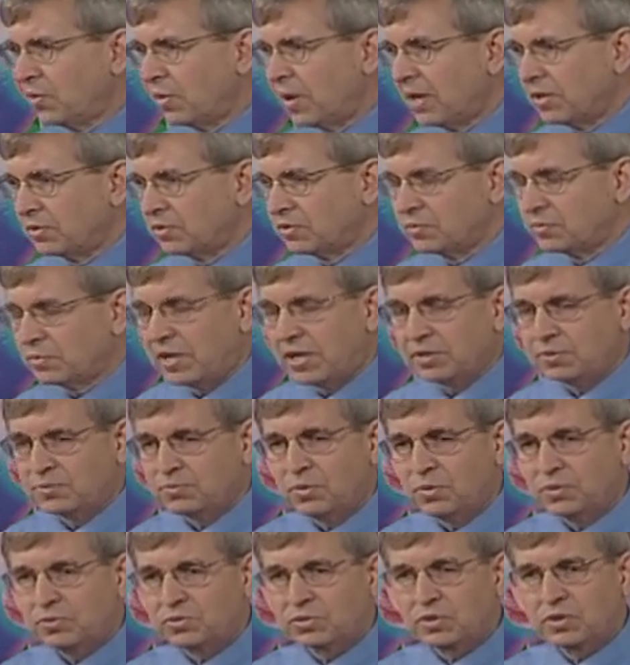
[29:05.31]
as
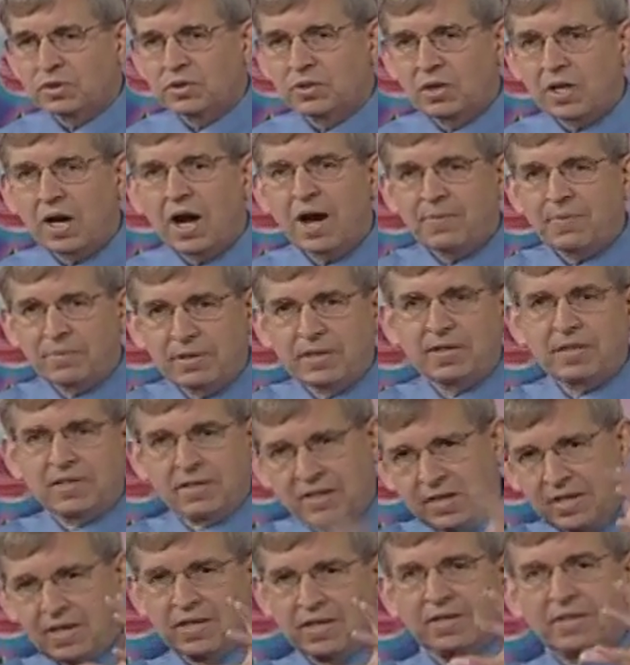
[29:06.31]
most common.
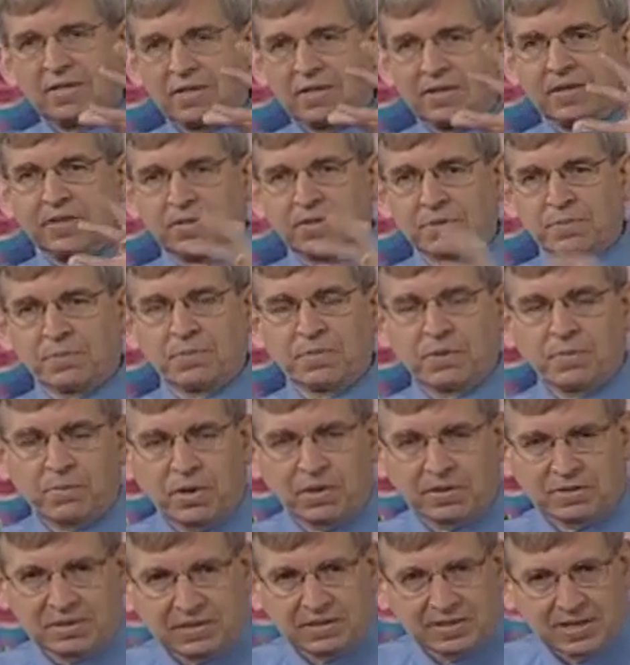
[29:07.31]
The
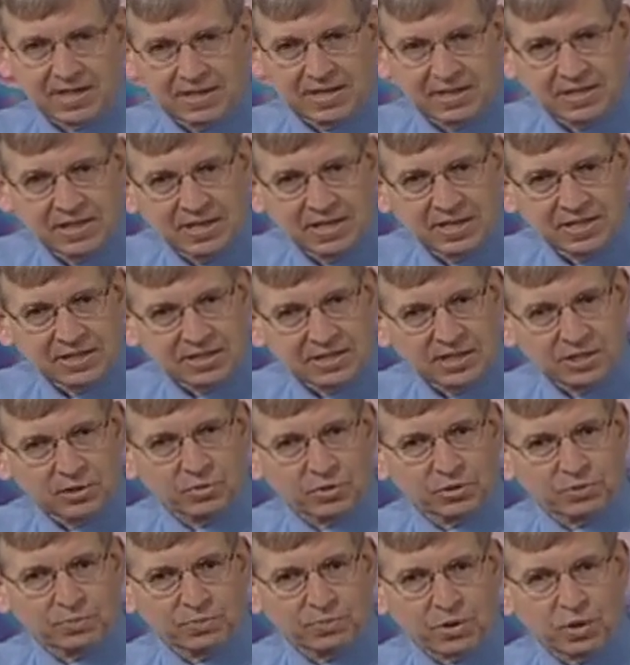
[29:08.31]
part that they deal
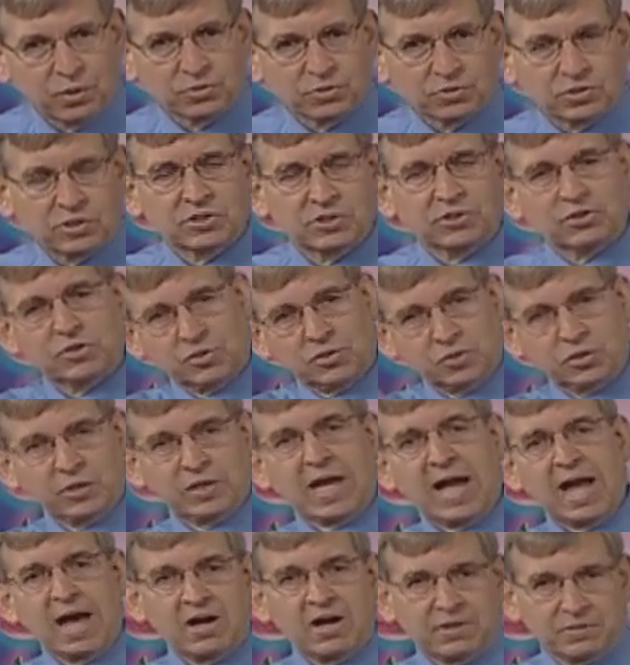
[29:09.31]
with most is
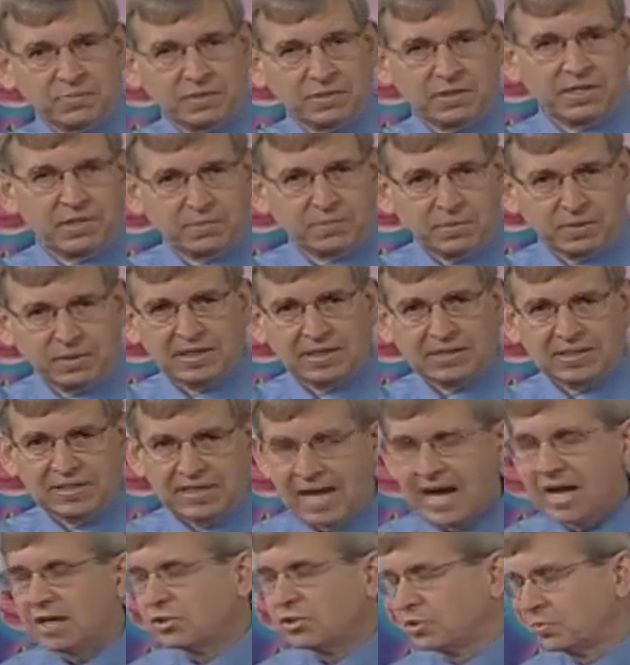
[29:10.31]
learning how to manipulate the
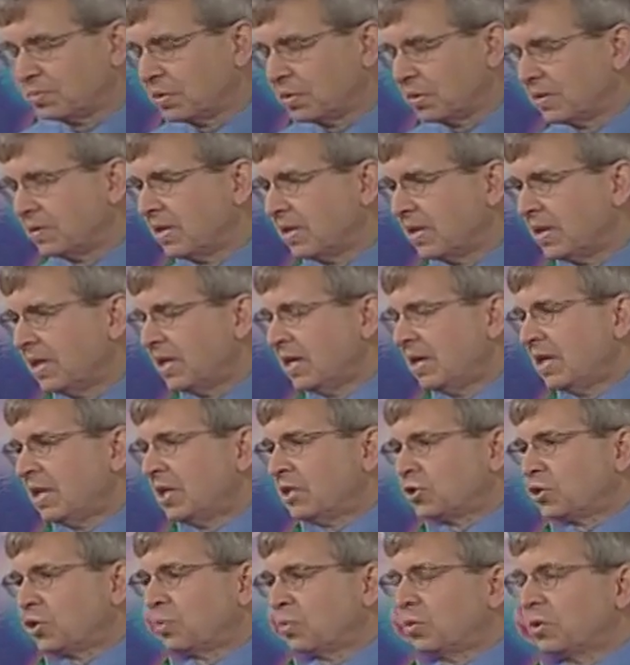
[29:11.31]
algebra.
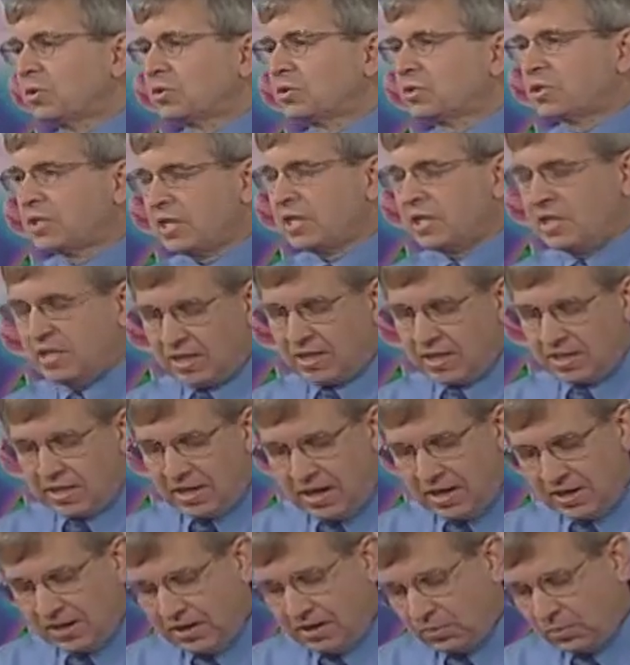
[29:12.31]
So we'll see
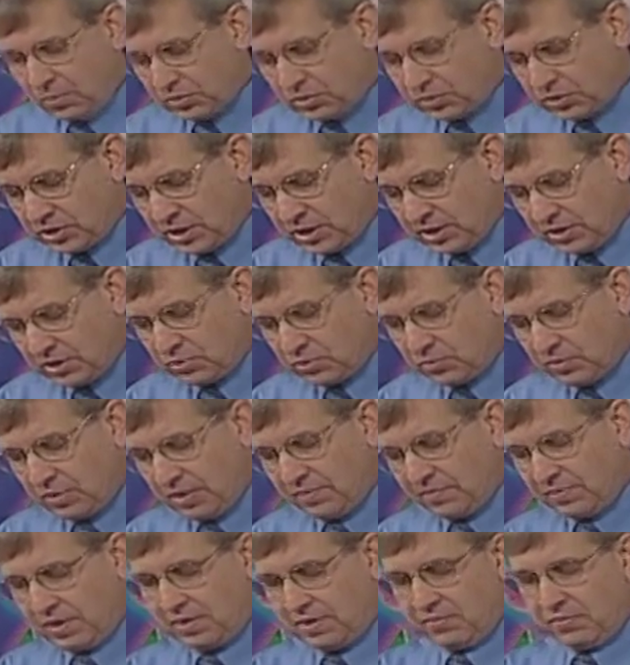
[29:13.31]
the
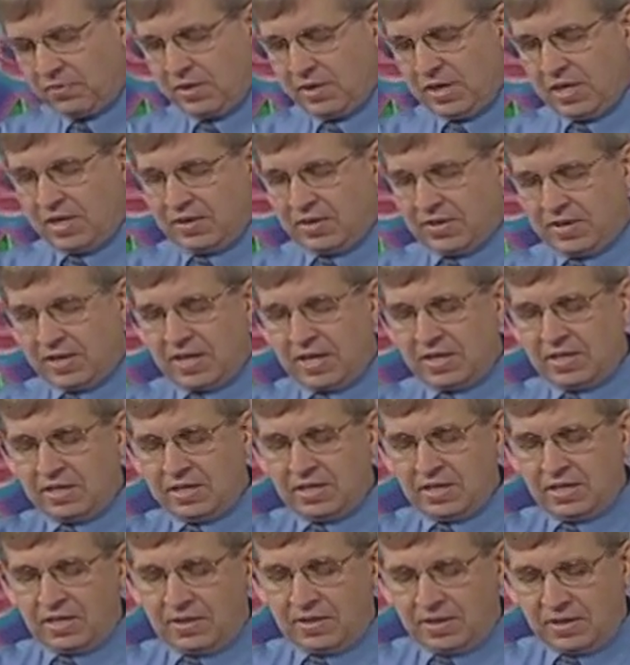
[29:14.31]
derivative then
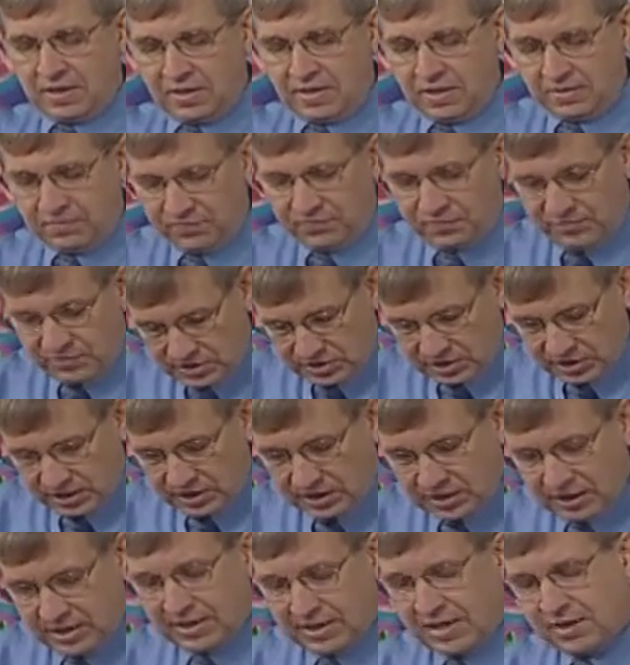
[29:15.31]

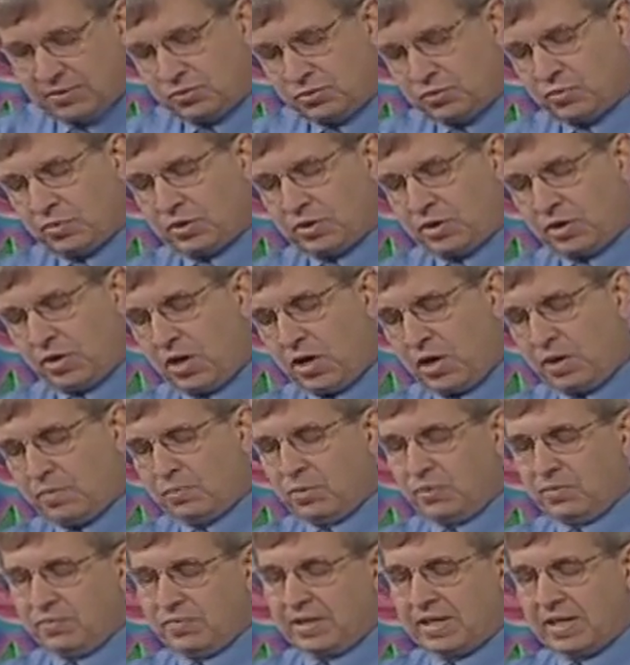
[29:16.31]
physically, that is with the car
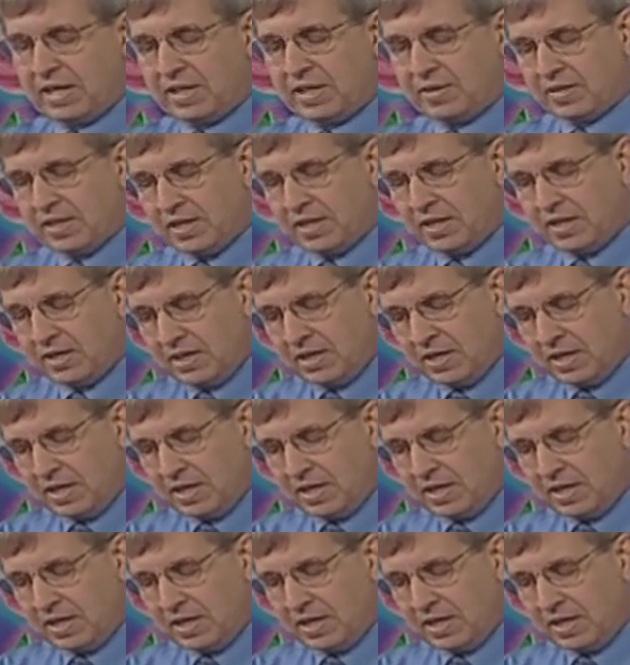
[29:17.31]
moving, and then